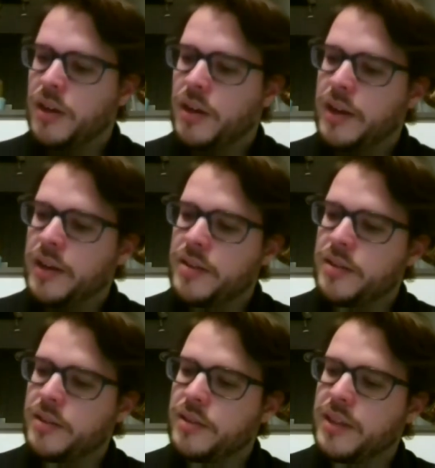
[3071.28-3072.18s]
And
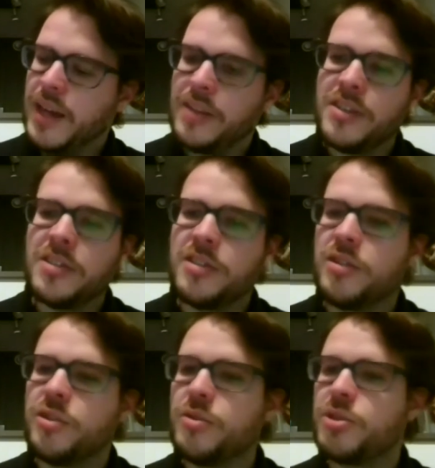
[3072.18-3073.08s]
the other
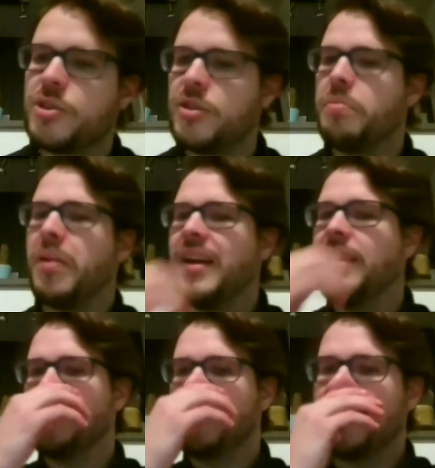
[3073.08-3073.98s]
institutional
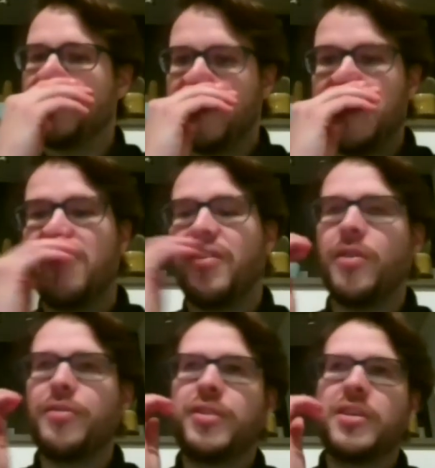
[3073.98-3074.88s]
players that are
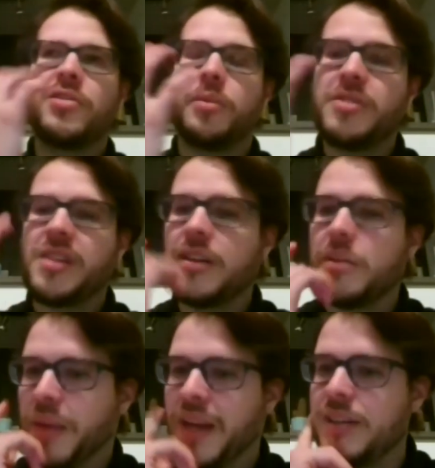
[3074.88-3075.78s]
involved here is obviously the
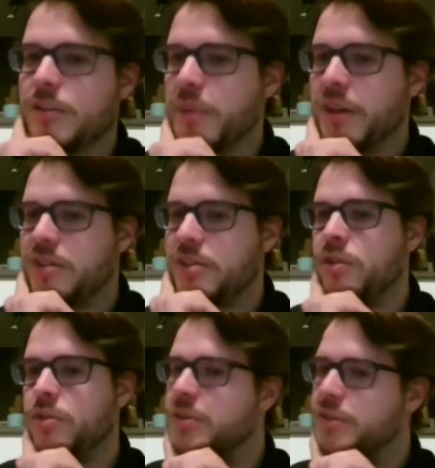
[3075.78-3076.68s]
banking space in
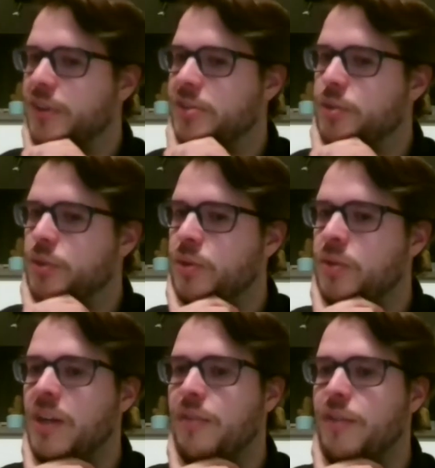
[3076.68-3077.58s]
Europe is very strong.
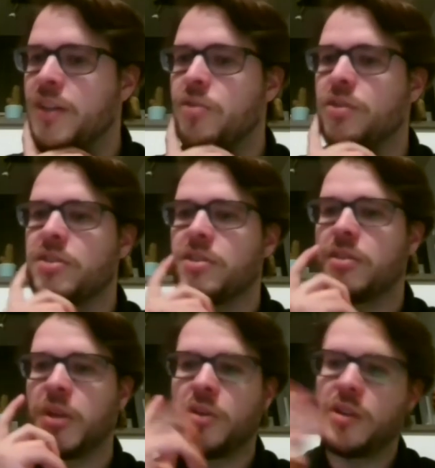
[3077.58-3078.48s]
They have an interest. I
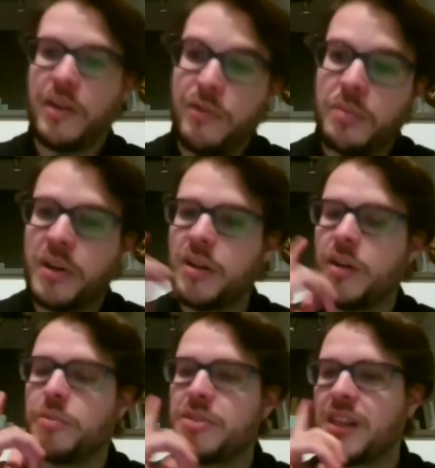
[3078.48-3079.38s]
mean, not everybody,
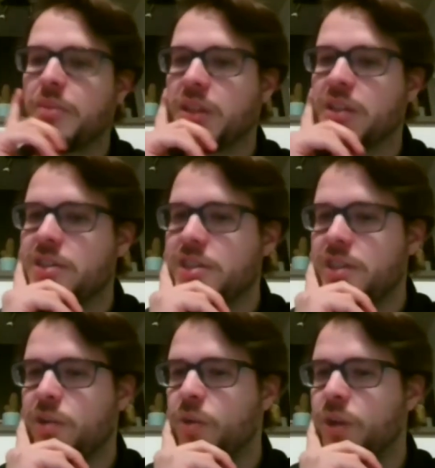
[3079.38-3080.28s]
obviously, but this is a
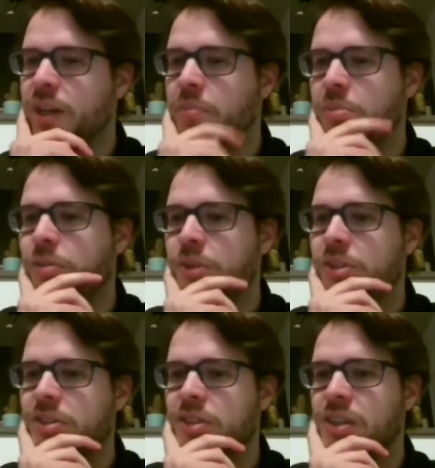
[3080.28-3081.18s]
growing number
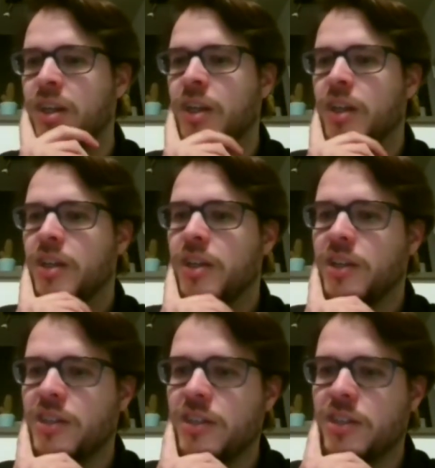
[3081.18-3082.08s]
because they
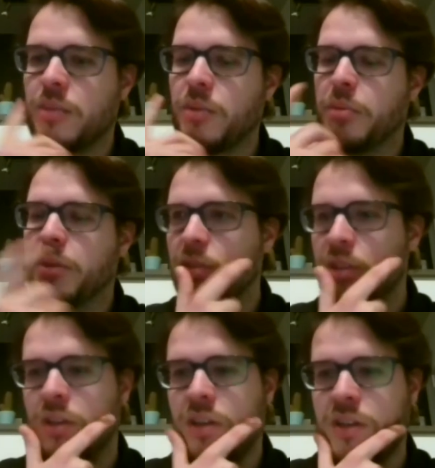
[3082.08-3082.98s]
see some
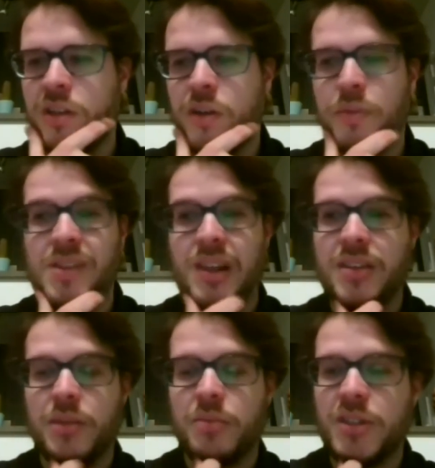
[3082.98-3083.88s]
opportunities and obviously
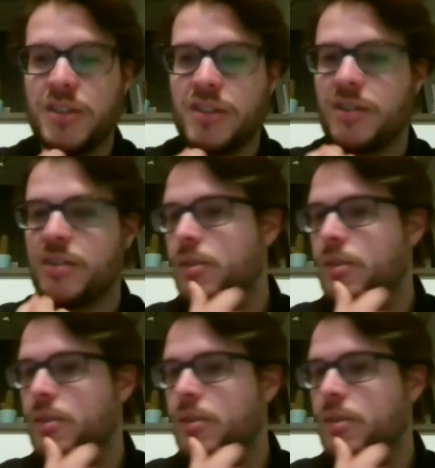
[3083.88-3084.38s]
some risks.